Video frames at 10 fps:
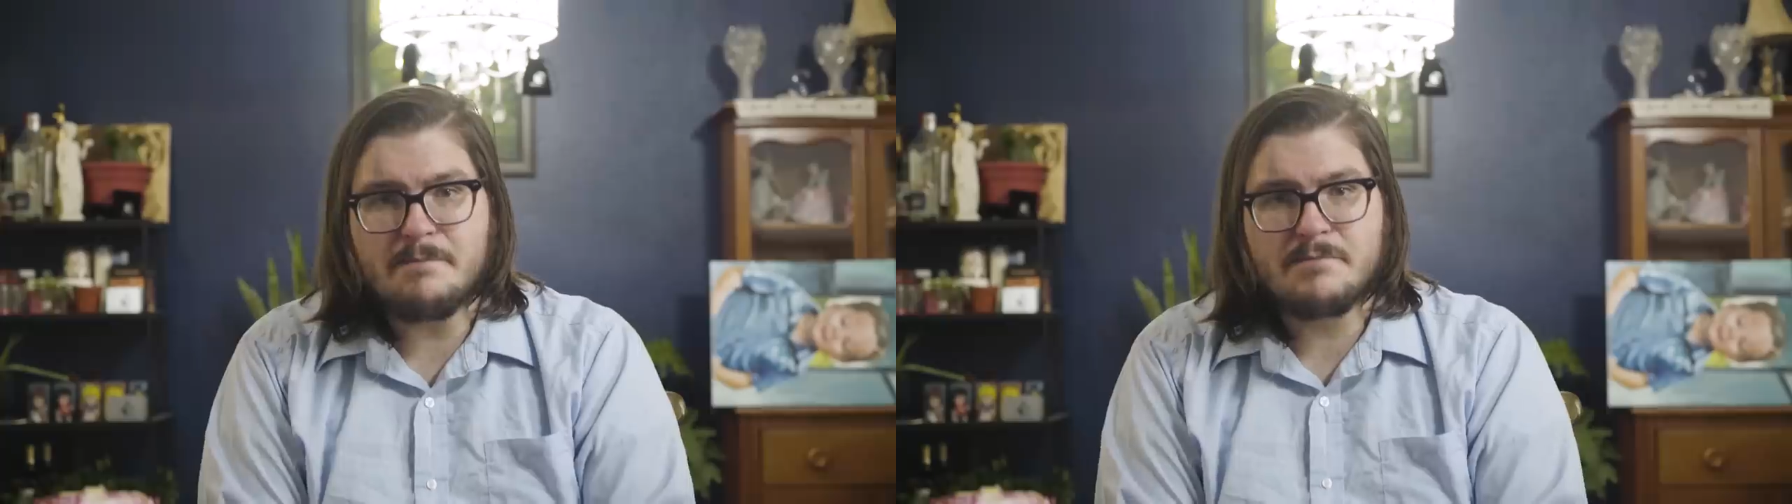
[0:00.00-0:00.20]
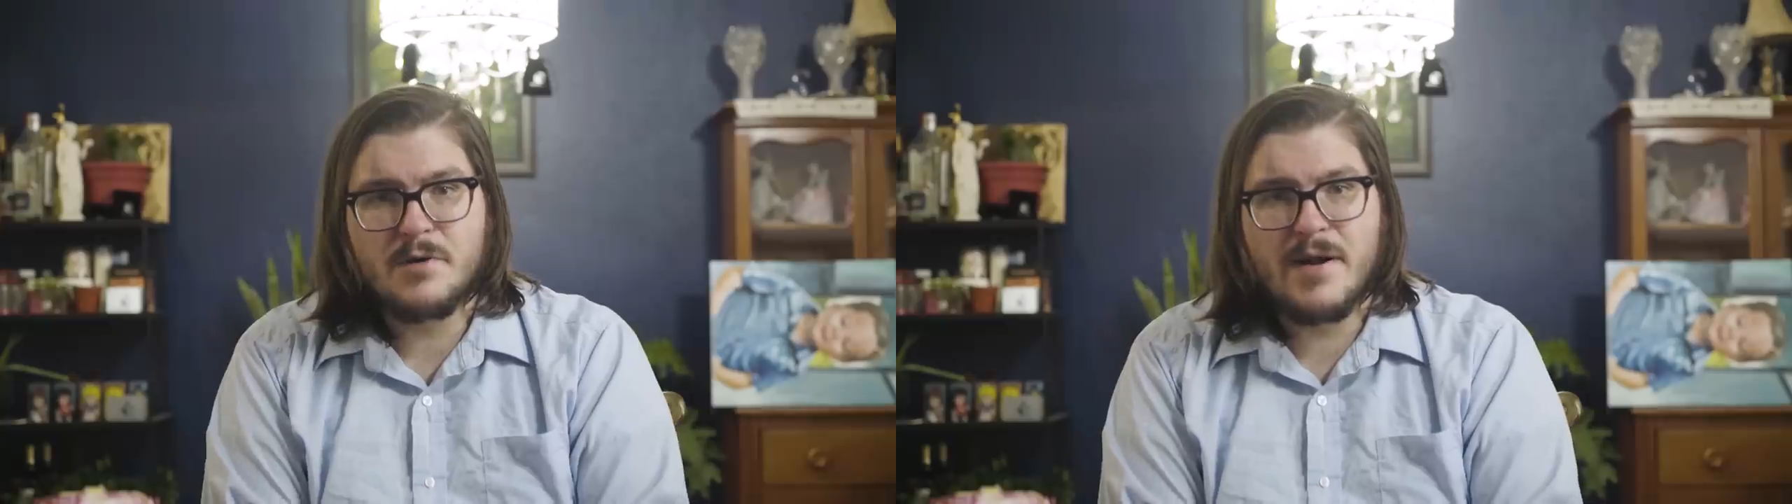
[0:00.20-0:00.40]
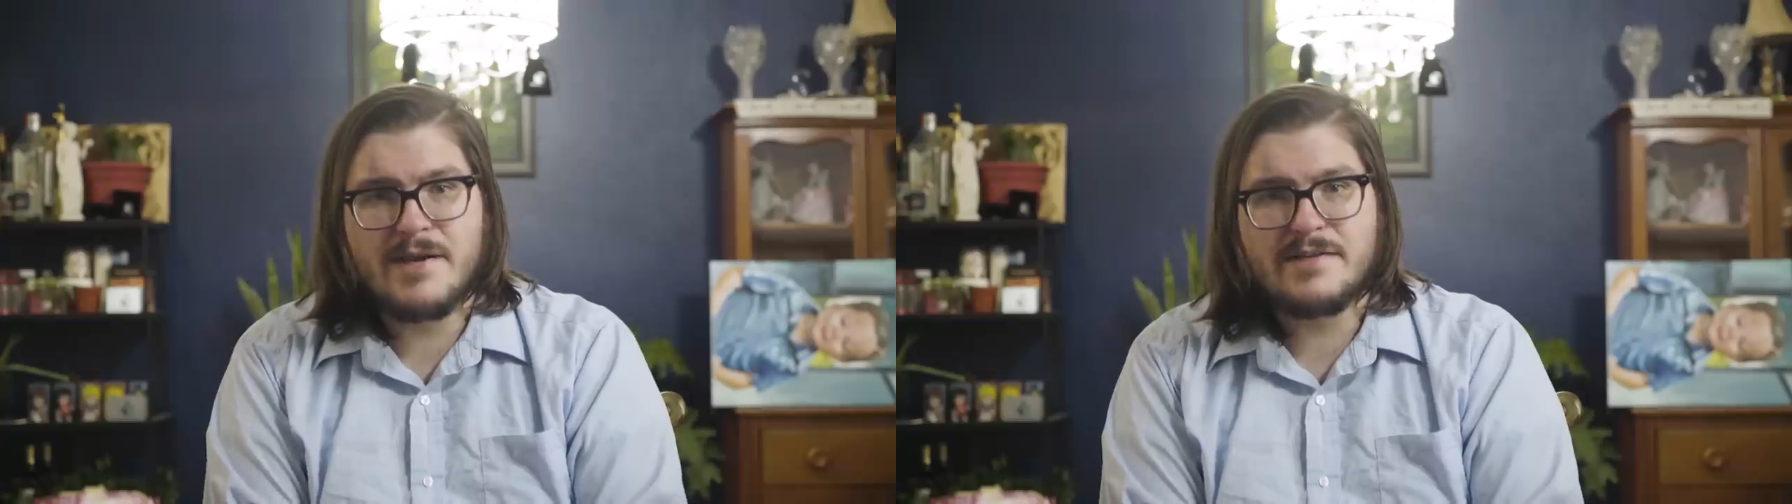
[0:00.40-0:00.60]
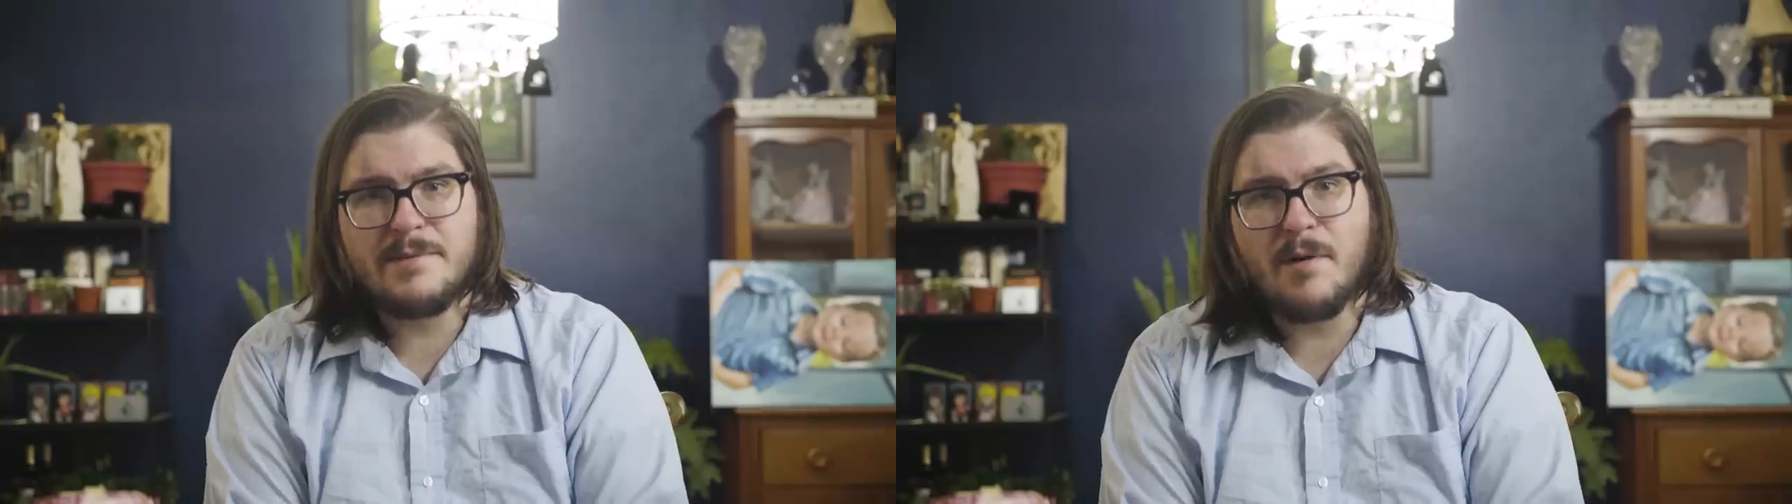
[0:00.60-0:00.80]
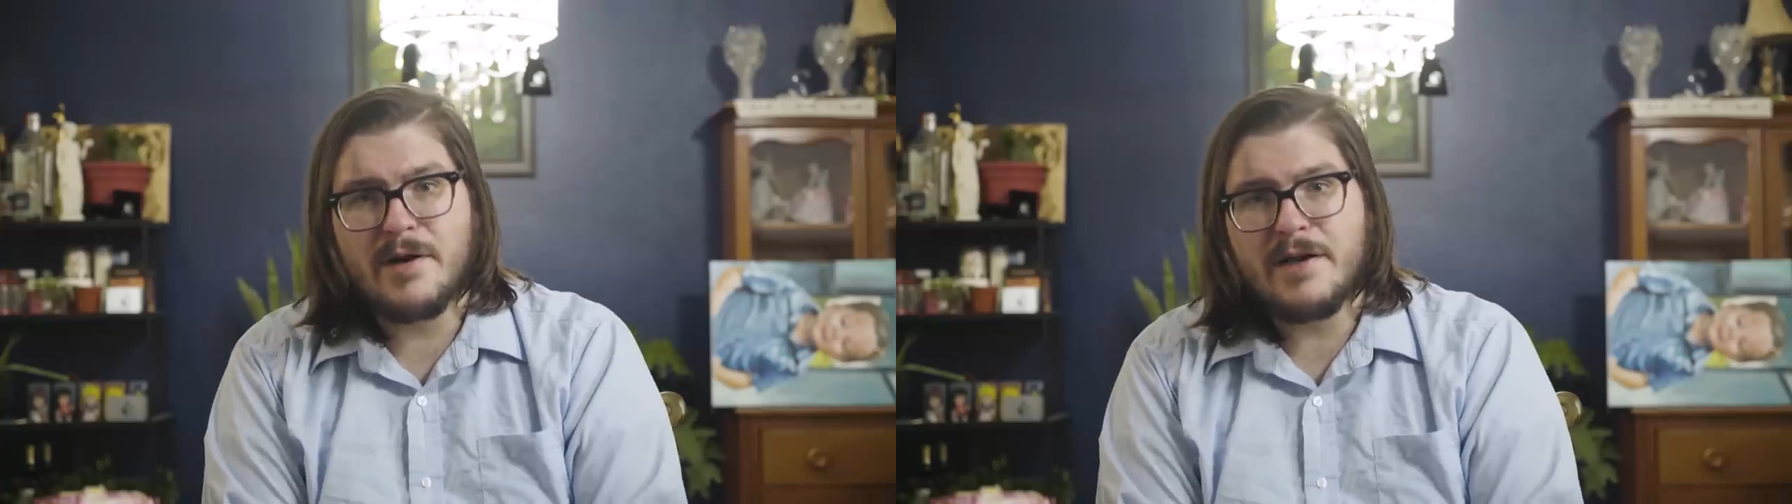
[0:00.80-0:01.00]
Yep,
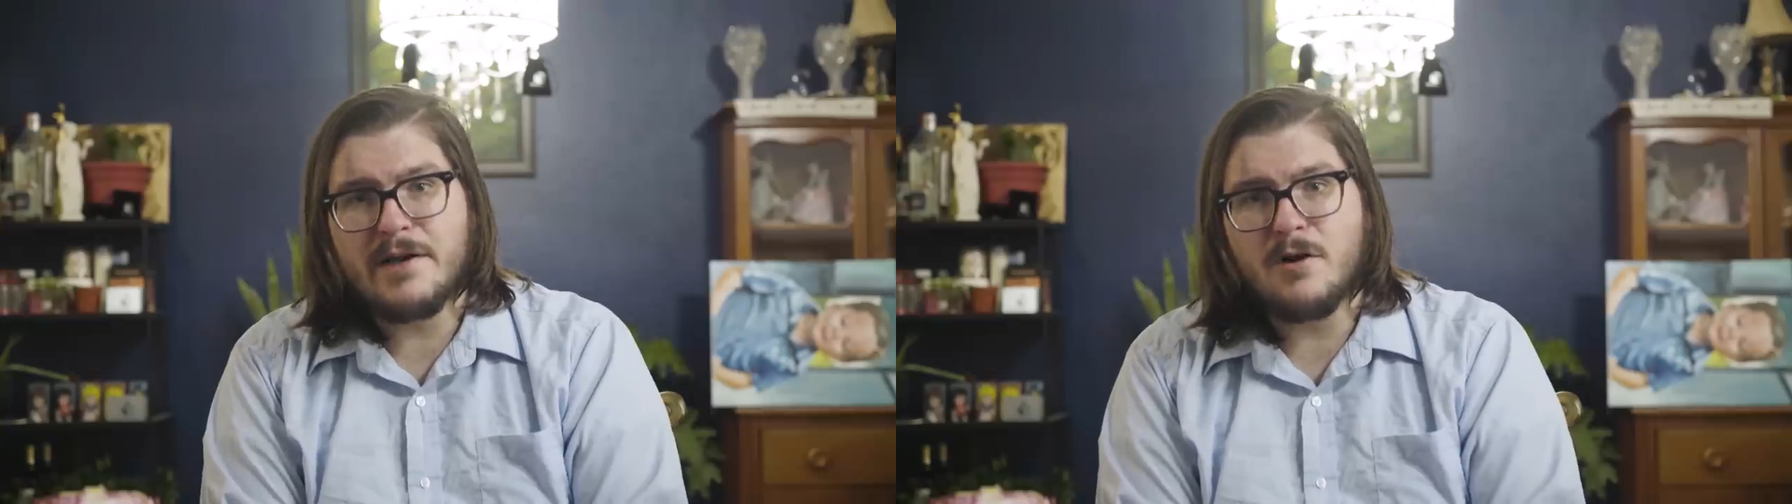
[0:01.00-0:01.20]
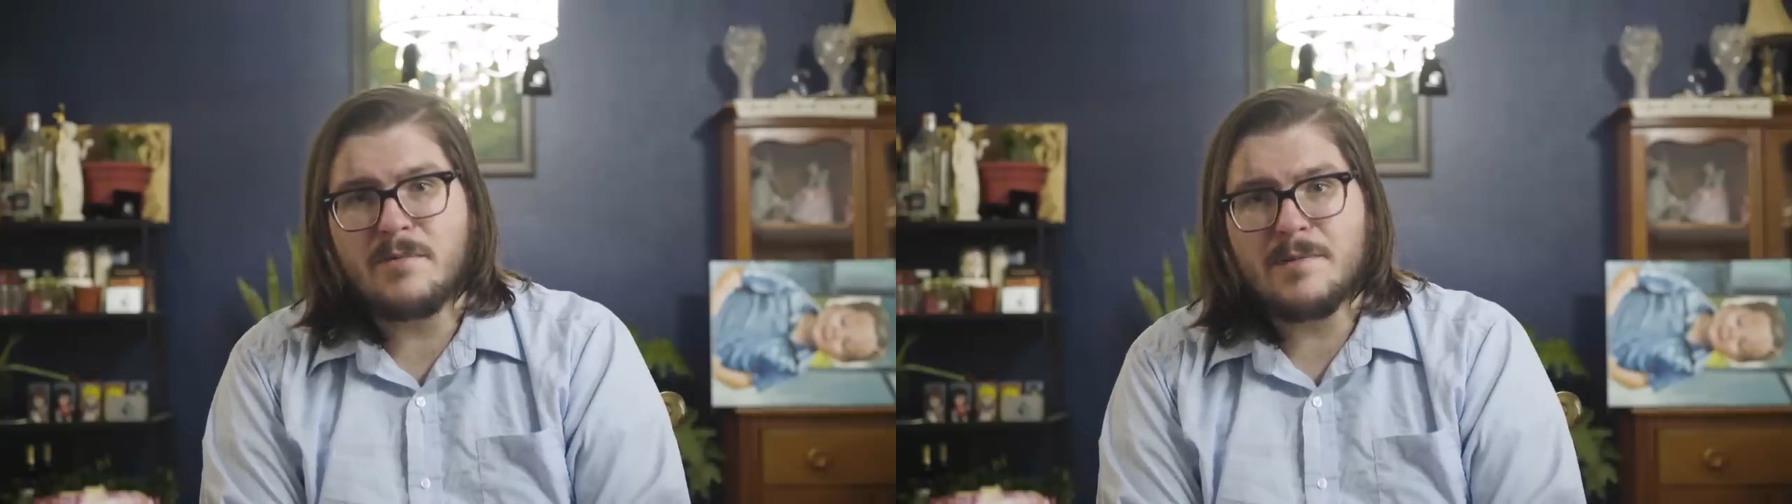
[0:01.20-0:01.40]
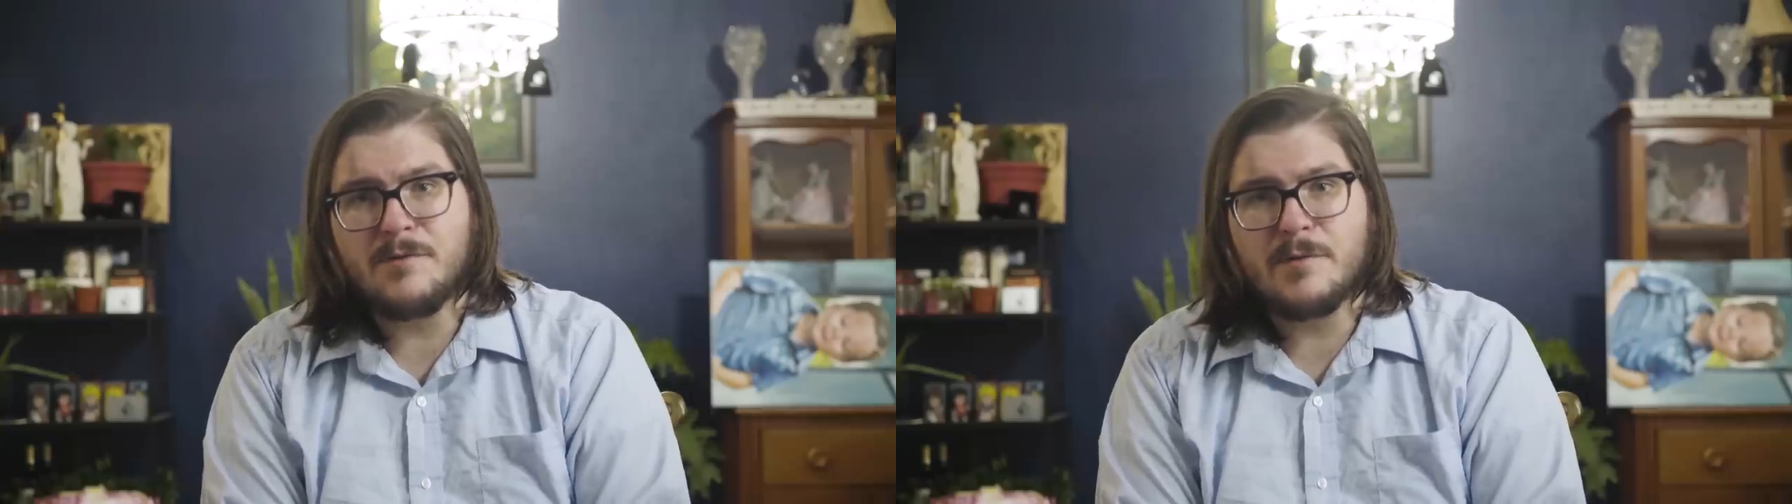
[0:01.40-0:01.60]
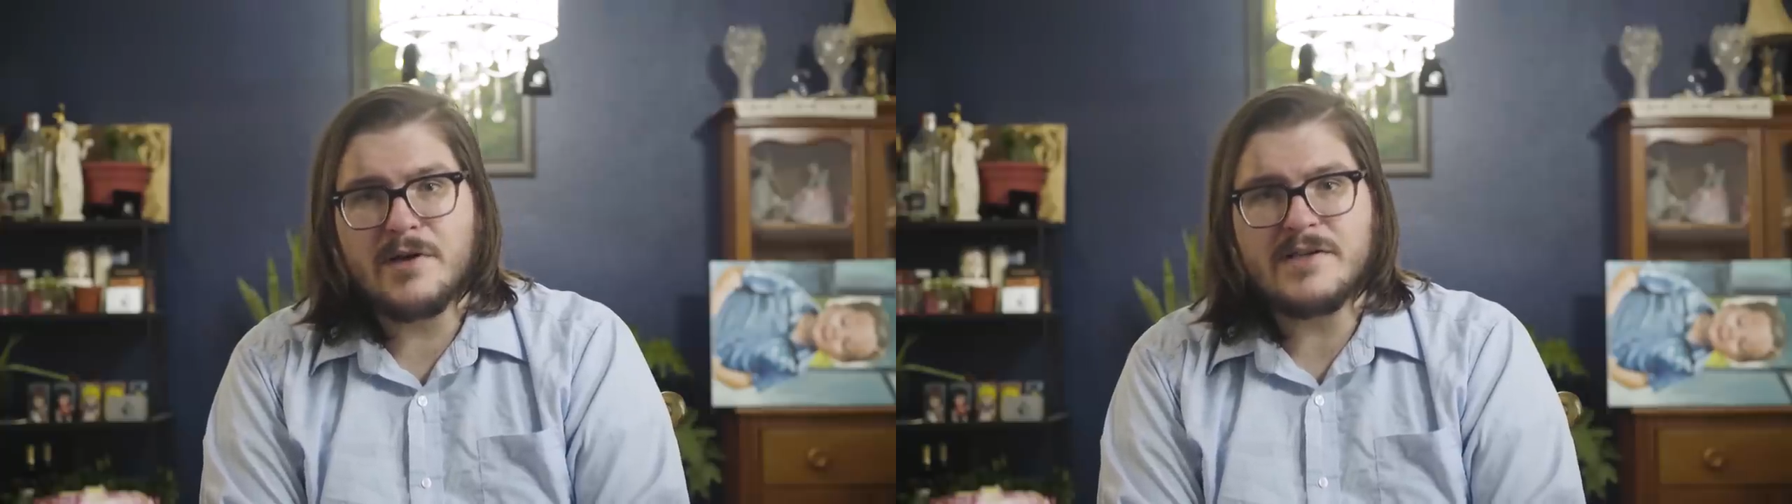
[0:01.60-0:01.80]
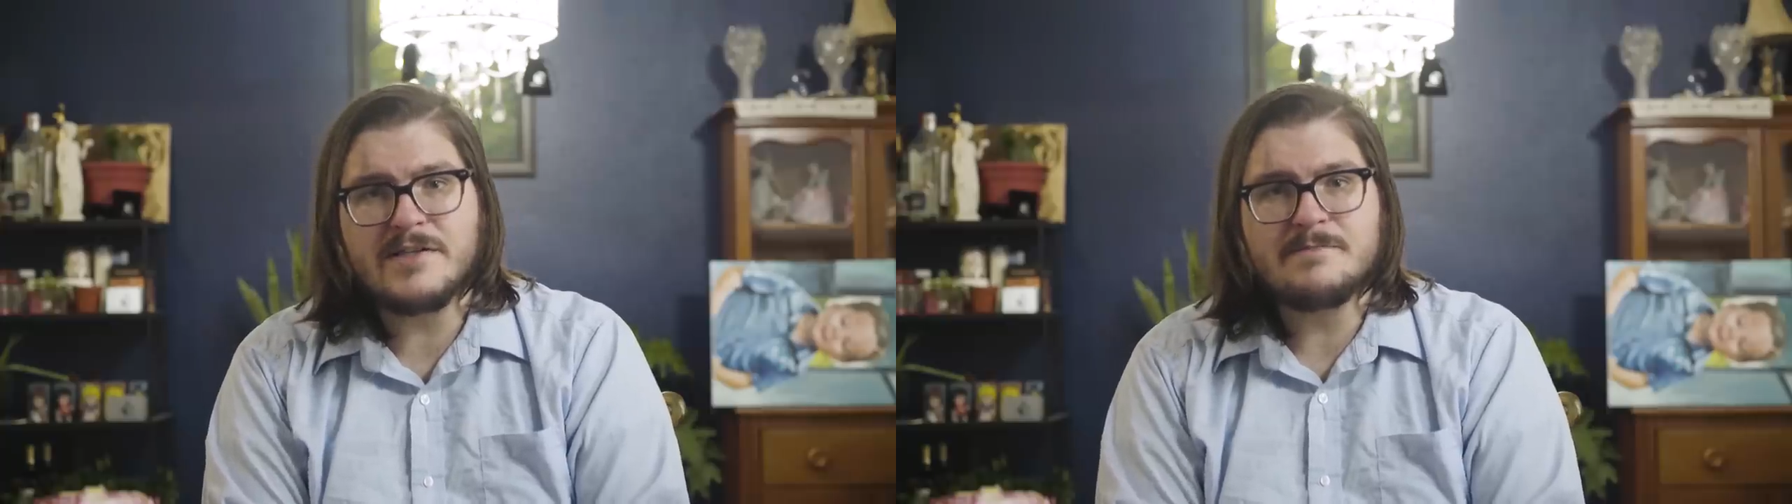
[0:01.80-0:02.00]
crazy partying goat people from
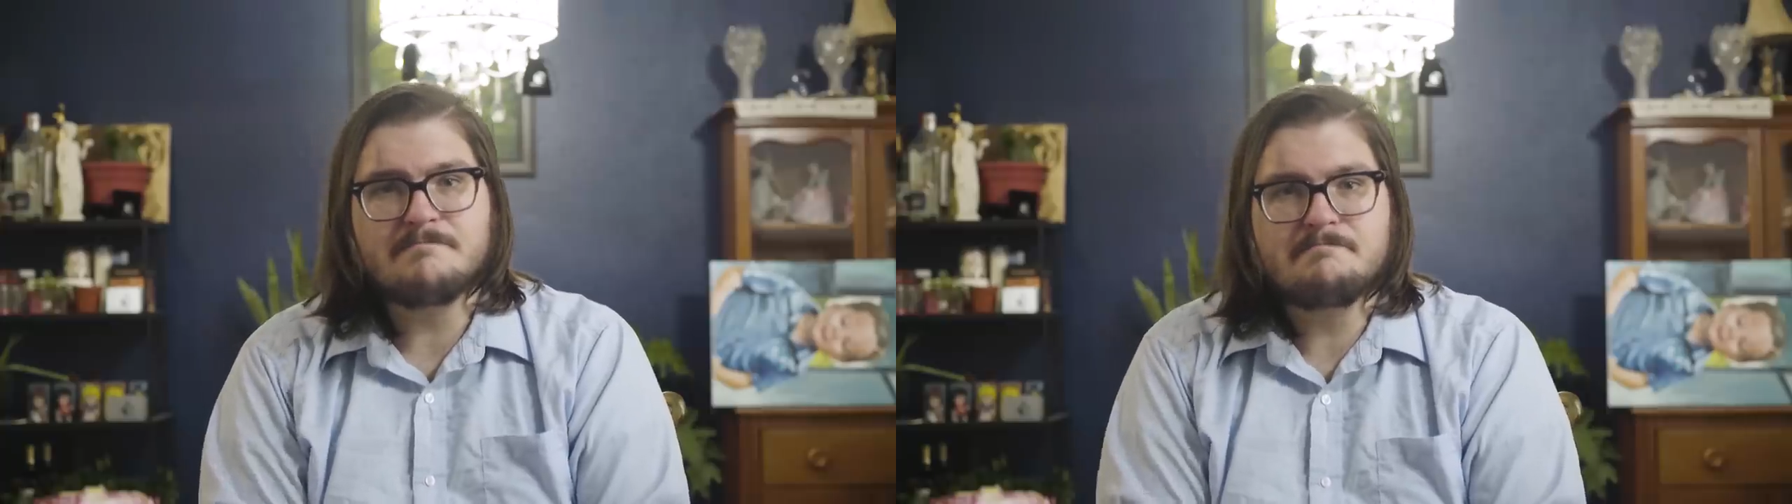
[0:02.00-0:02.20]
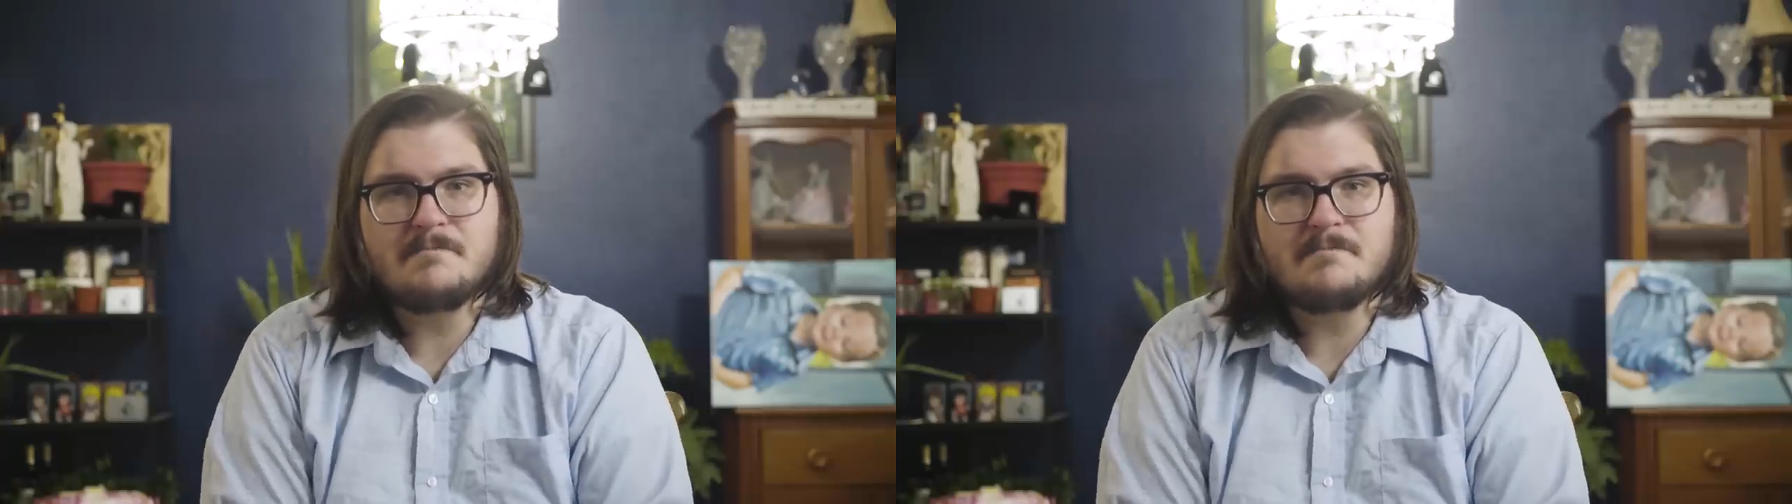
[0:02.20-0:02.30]
Greece.